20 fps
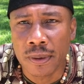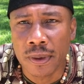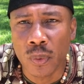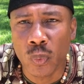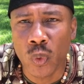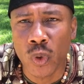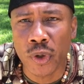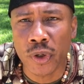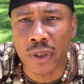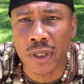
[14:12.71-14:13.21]
The
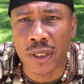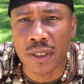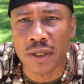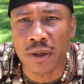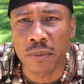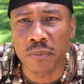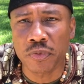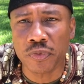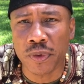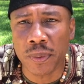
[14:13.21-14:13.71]
word that
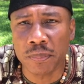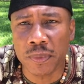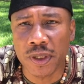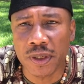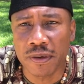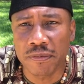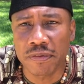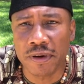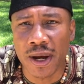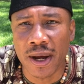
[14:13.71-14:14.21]
comes from the
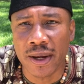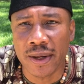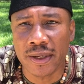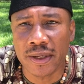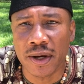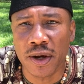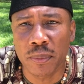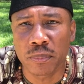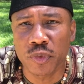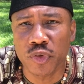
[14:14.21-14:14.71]
divine
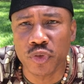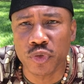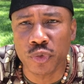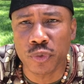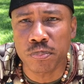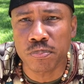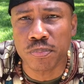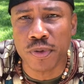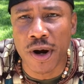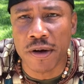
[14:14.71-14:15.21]
comes
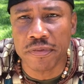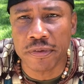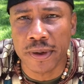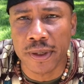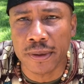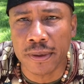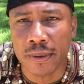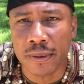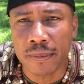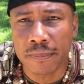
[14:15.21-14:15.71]
through prophet.